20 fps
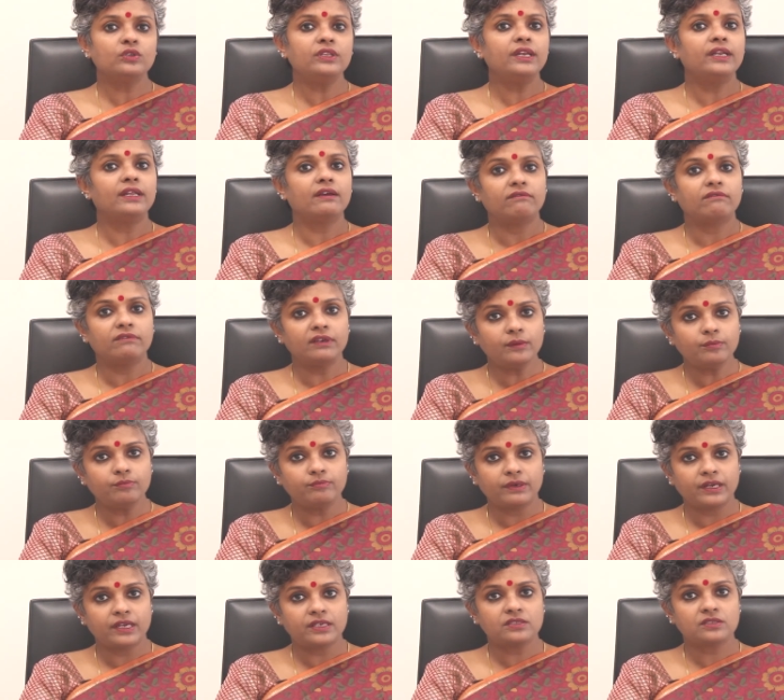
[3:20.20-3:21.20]
they develop
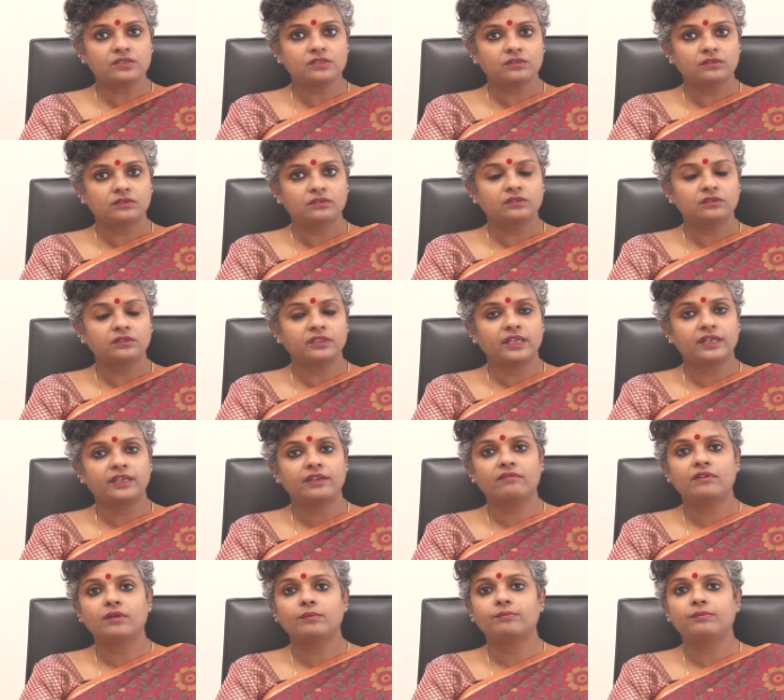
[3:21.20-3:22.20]
breasts, they
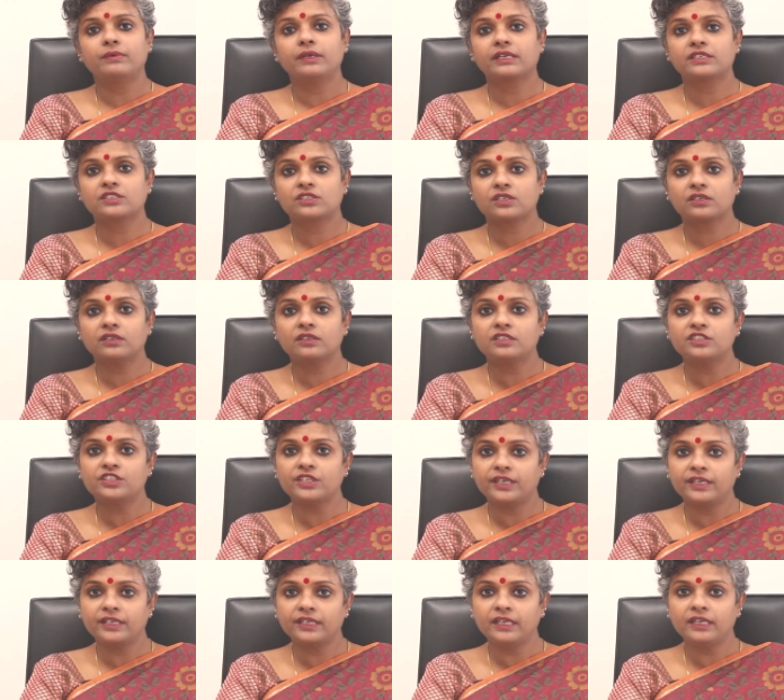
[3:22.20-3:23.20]
develop external
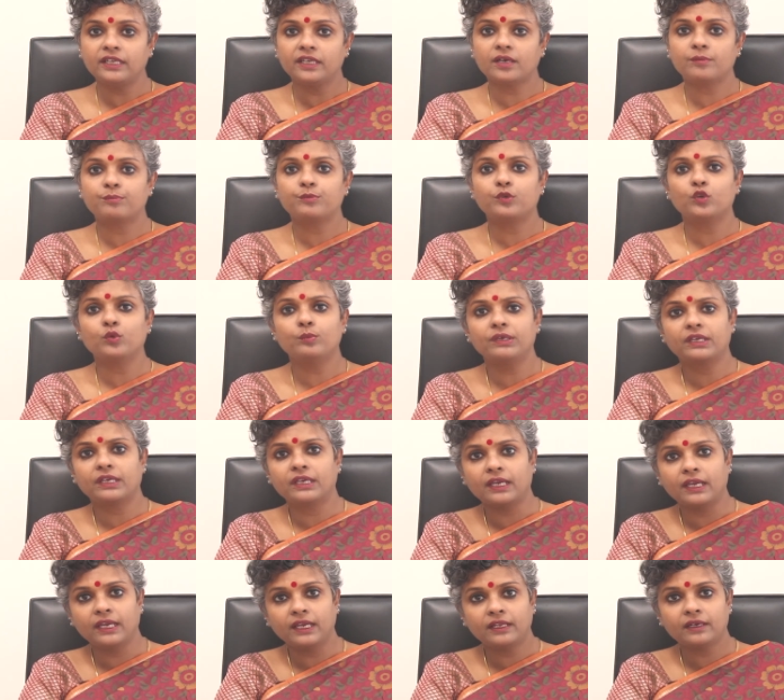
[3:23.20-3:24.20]
genitalia, pubic
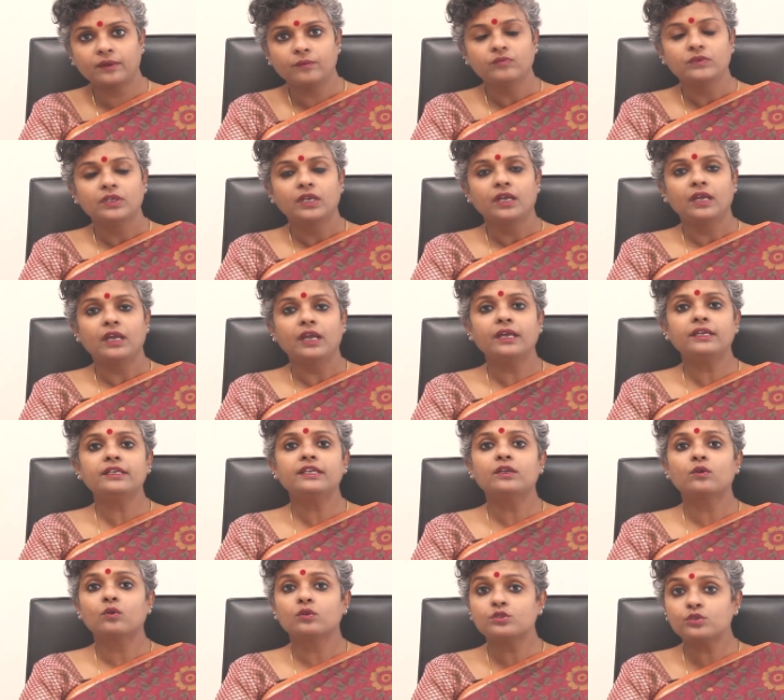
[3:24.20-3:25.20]
hair, and
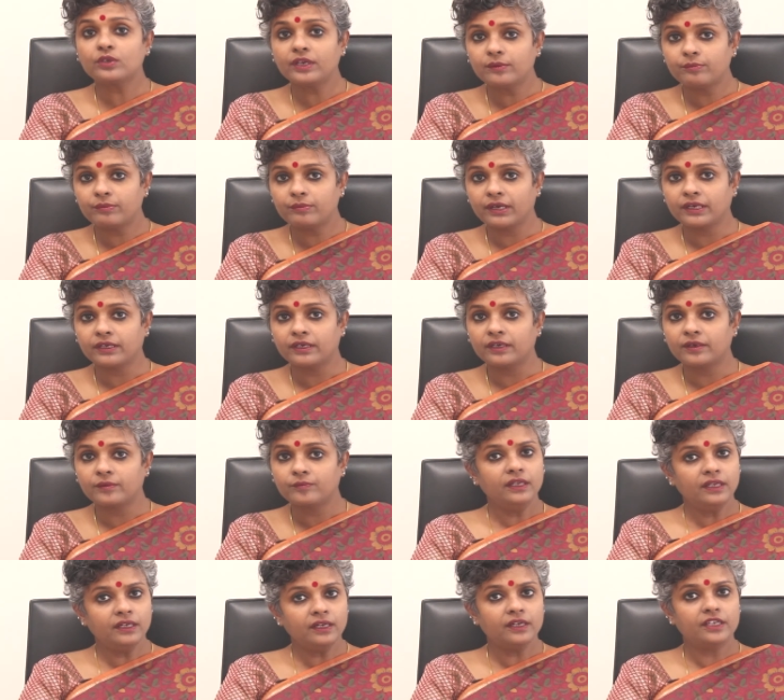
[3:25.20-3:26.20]
can also get pregnant.
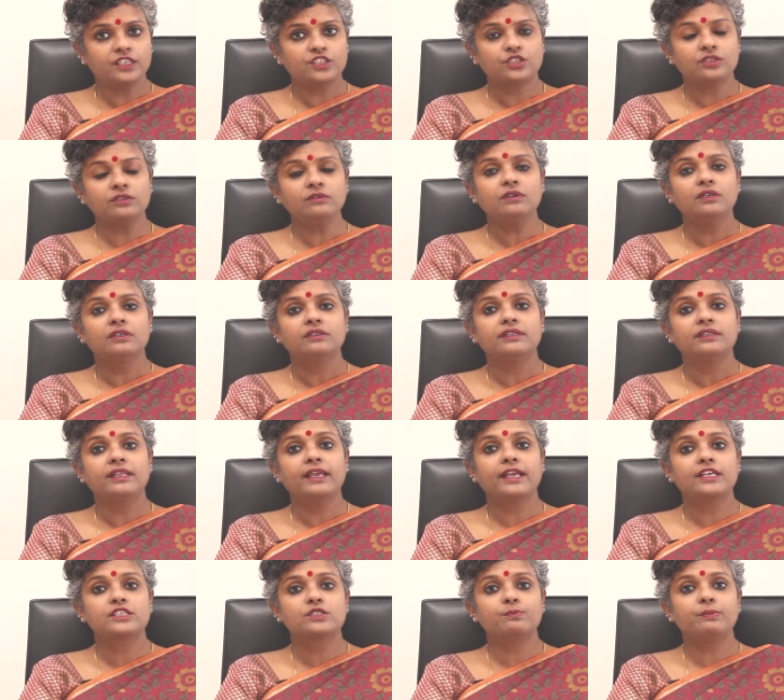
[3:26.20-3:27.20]
In addition, they
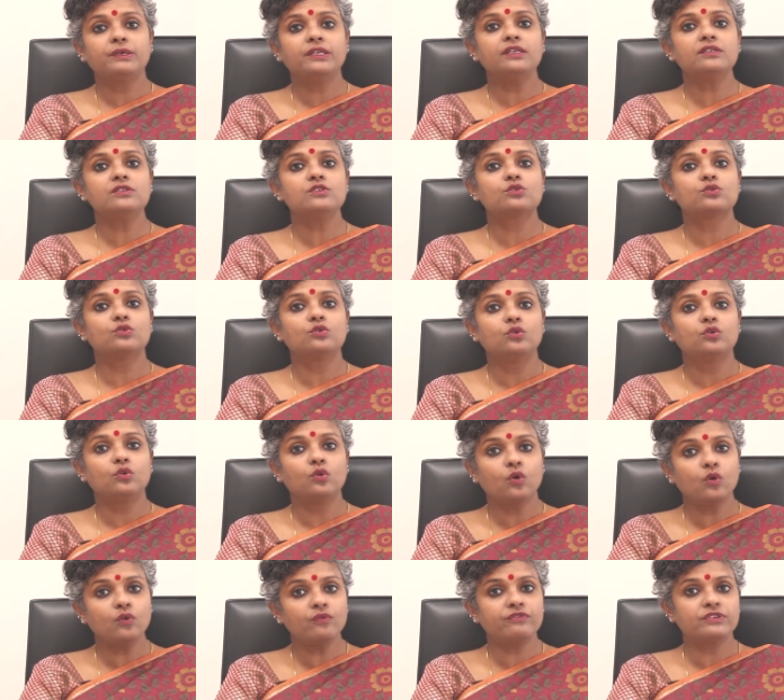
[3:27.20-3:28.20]
experience
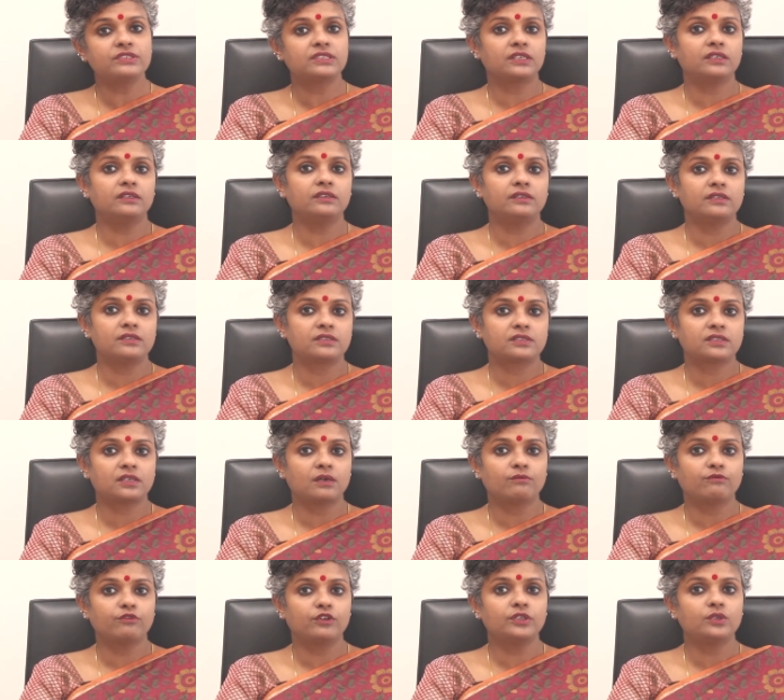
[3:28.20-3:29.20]
no physical
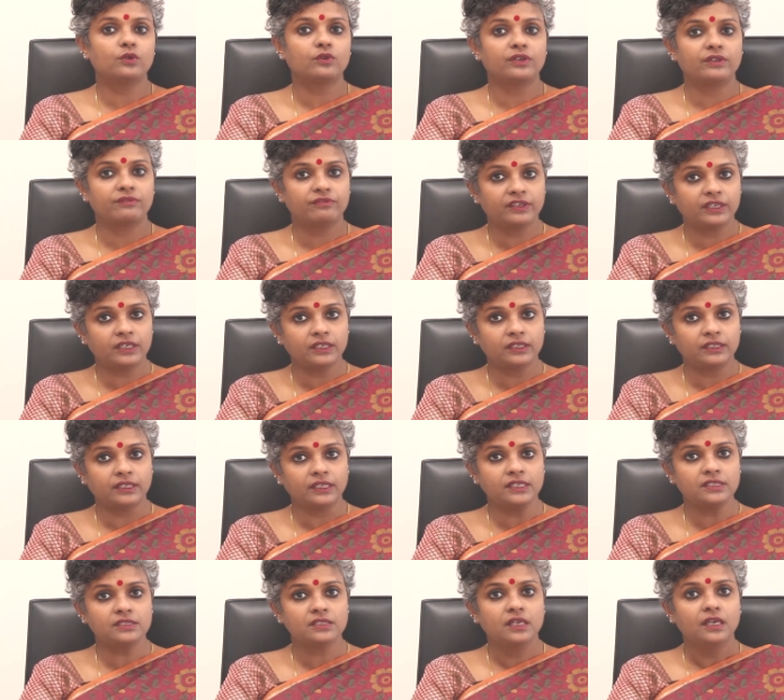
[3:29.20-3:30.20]
discomfort or
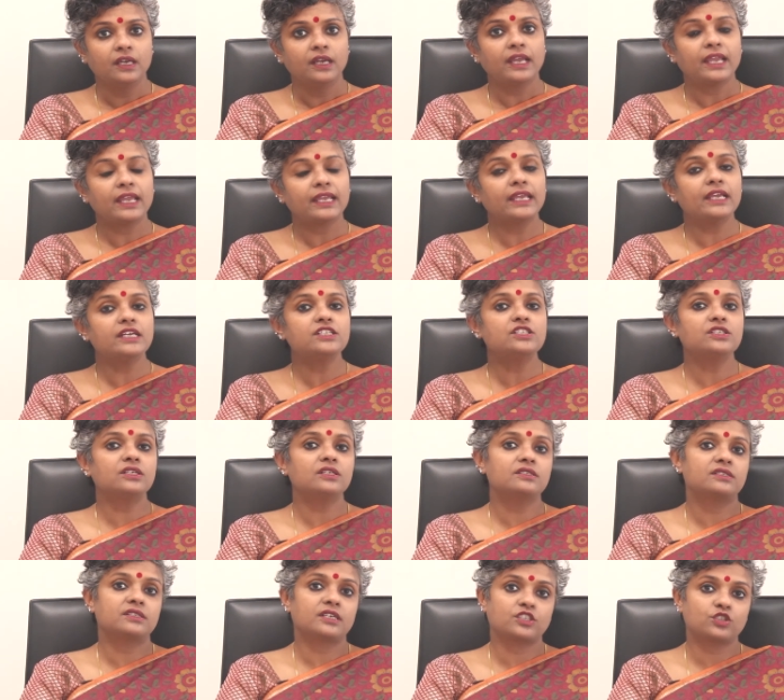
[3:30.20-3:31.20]
difficulties engaging
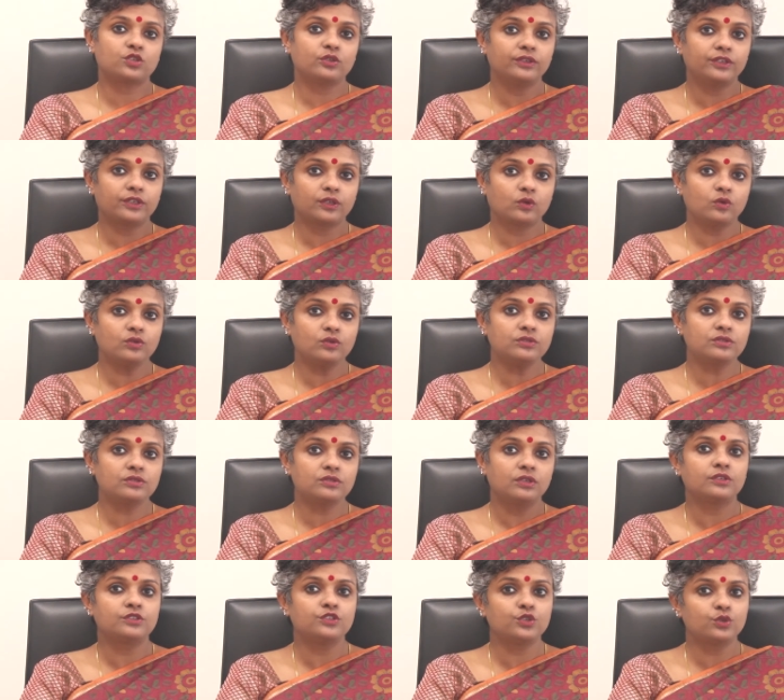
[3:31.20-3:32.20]
in sexual intercourse
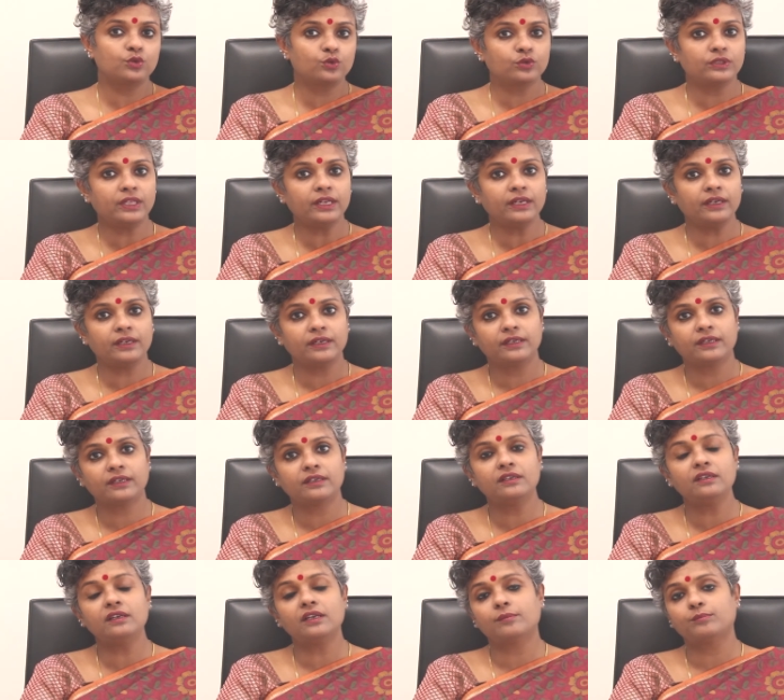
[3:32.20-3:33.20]
due to their internal